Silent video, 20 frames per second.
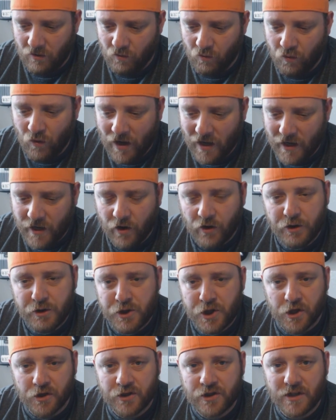really
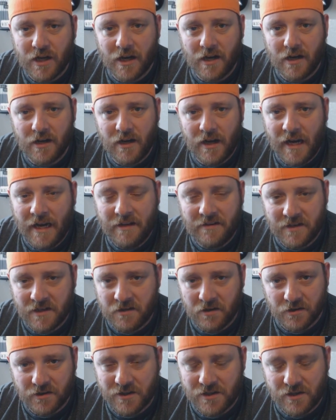unjust, and he
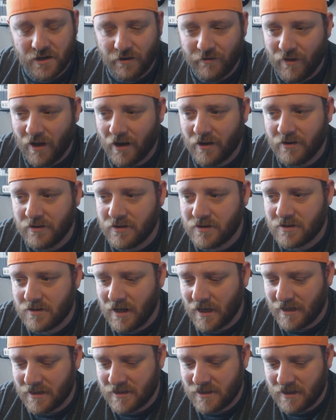did not deserve that, because,
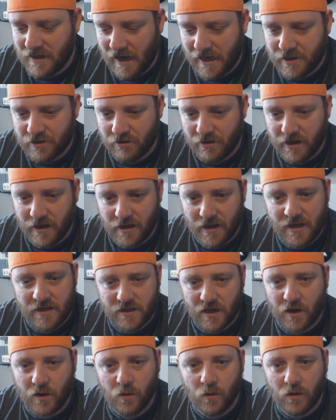like I say, Ice Grenade
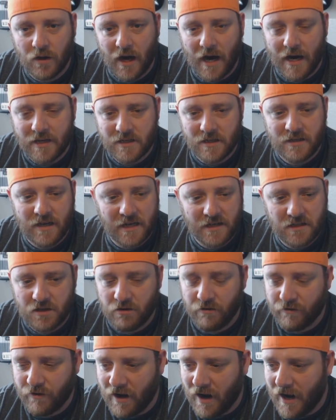is a cool guy. He's a nice
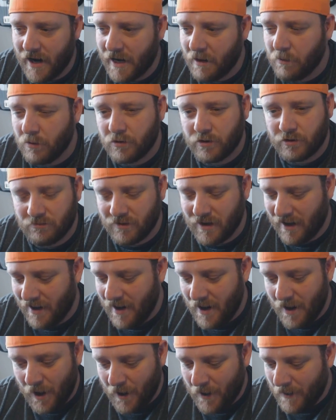enough guy.
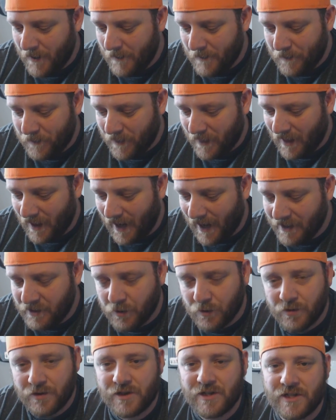I
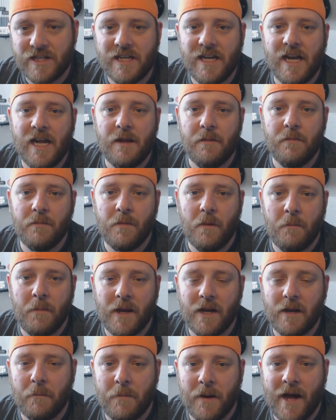don't see him
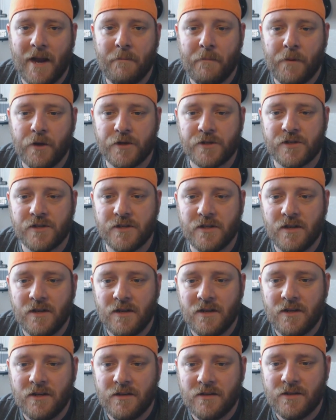being a bad person
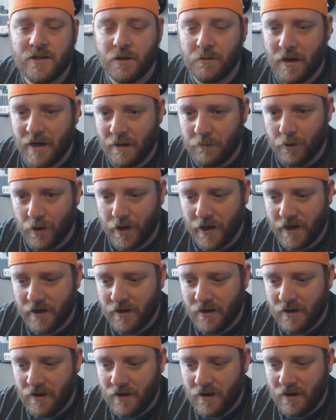to
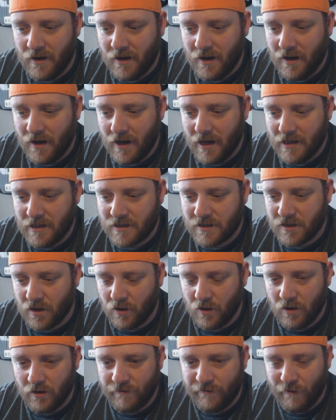anybody.
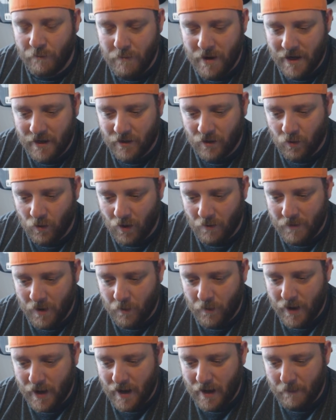So for me to go out
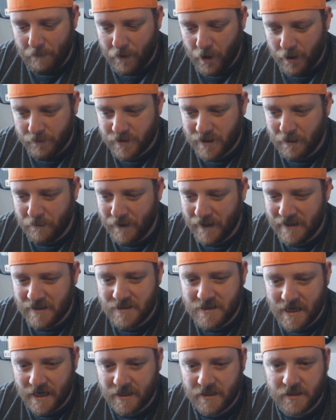my way and purposely be a
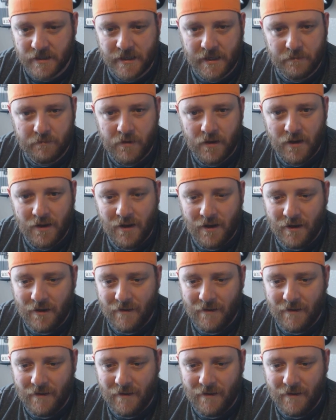dick to him,